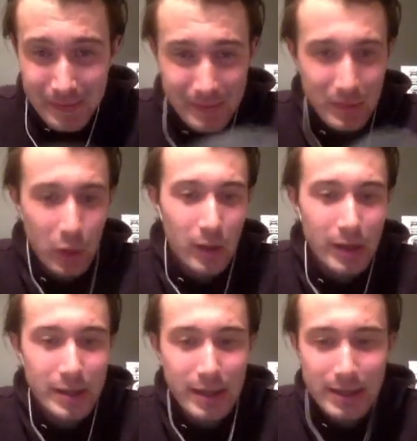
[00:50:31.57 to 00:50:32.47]
All
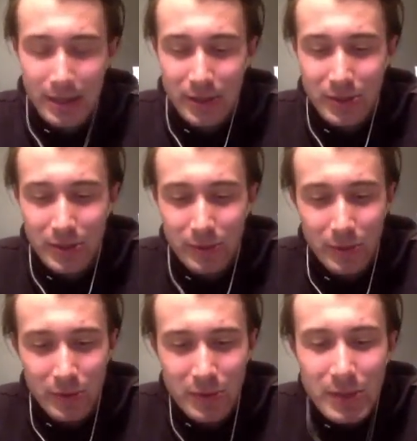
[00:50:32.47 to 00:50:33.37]
right. Those are the
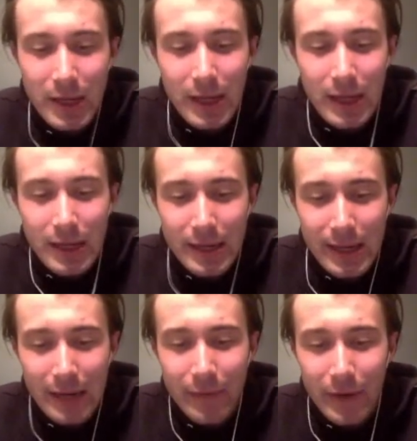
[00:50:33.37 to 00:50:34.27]
rules. You
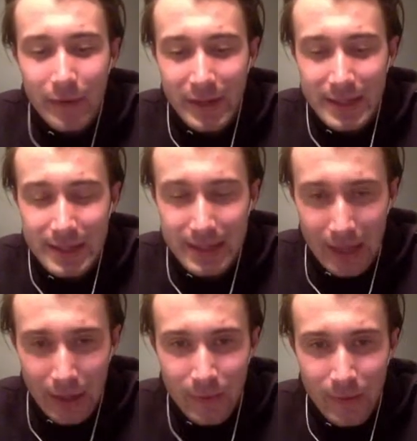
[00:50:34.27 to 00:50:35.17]
can't vote for
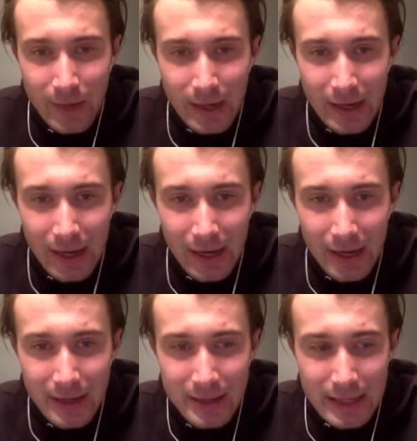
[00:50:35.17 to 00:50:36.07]
yourself,
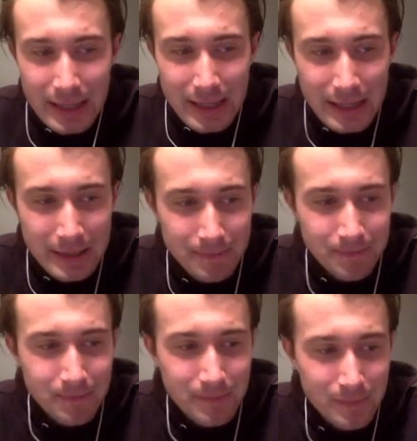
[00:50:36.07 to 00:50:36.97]
and
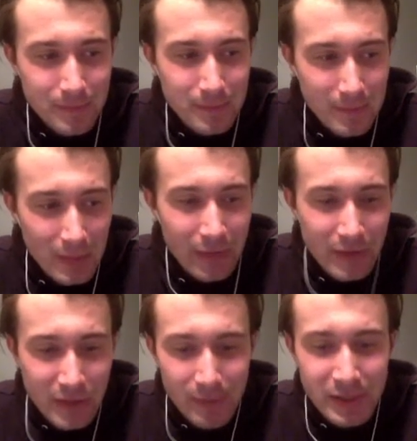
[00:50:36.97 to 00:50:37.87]
if
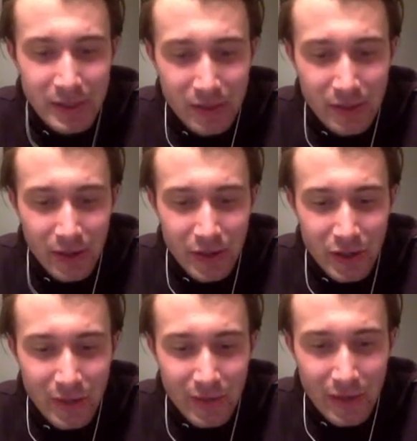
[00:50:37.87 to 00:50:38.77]
it's commented on the
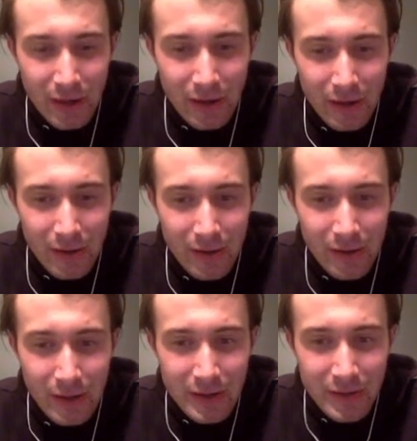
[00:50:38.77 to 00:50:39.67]
YouTube video,
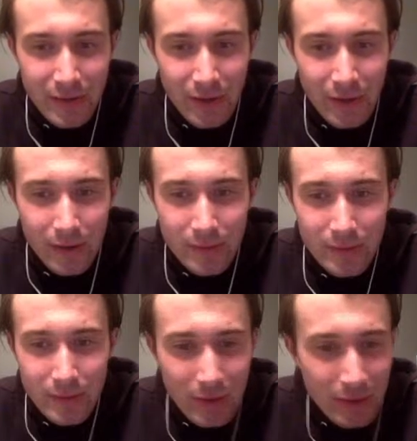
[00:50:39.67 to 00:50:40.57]
then it's a vote.
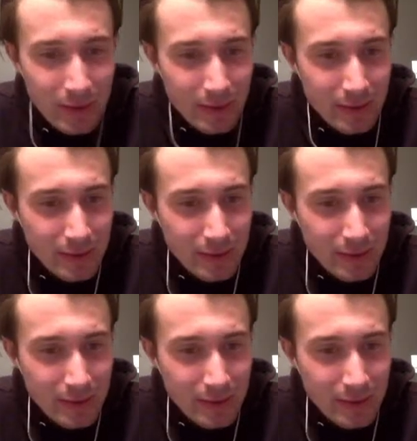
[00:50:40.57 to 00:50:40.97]
All right.